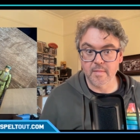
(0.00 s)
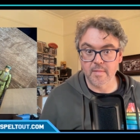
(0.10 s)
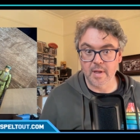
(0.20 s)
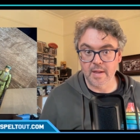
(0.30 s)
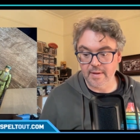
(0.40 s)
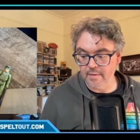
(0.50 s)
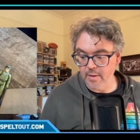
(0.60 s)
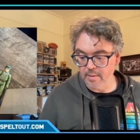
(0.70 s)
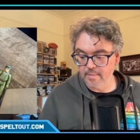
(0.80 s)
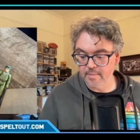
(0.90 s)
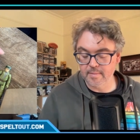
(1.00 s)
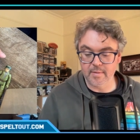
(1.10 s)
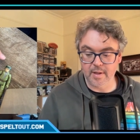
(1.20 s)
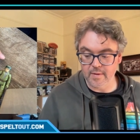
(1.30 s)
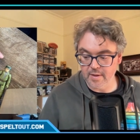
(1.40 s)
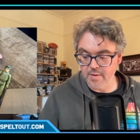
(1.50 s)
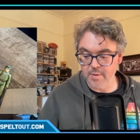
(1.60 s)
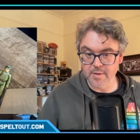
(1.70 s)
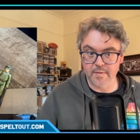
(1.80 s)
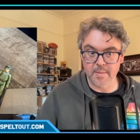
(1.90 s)
I'll have to have a look. See if I can
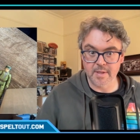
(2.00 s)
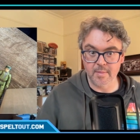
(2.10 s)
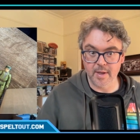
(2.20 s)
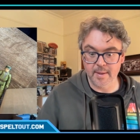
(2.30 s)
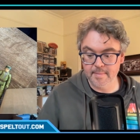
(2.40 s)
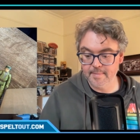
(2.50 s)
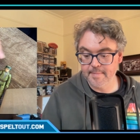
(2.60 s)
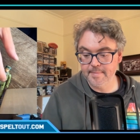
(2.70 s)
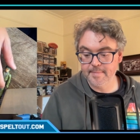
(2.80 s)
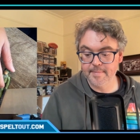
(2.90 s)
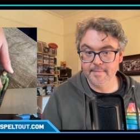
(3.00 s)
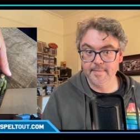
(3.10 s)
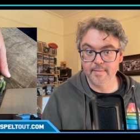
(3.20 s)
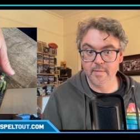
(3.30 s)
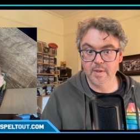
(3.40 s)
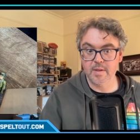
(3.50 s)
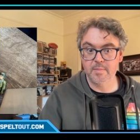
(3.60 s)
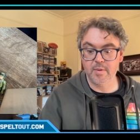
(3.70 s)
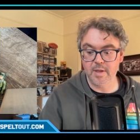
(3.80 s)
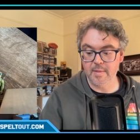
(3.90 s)
source it from somewhere. Let's
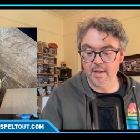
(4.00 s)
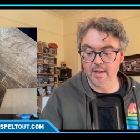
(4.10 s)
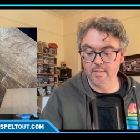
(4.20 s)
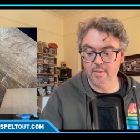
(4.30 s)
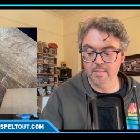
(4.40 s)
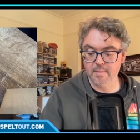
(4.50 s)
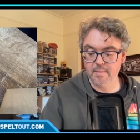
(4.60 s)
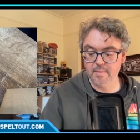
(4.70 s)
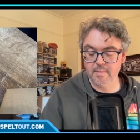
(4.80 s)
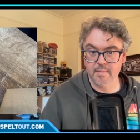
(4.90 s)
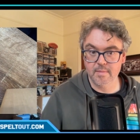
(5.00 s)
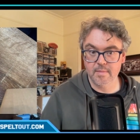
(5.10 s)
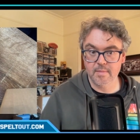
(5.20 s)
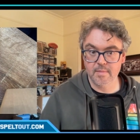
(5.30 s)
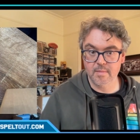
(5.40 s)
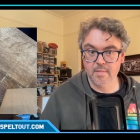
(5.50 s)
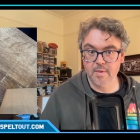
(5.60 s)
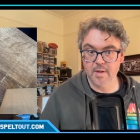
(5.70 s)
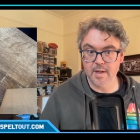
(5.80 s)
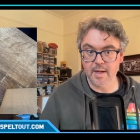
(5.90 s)
put him there. Whoop. Where
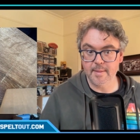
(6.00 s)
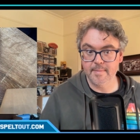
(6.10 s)
are you?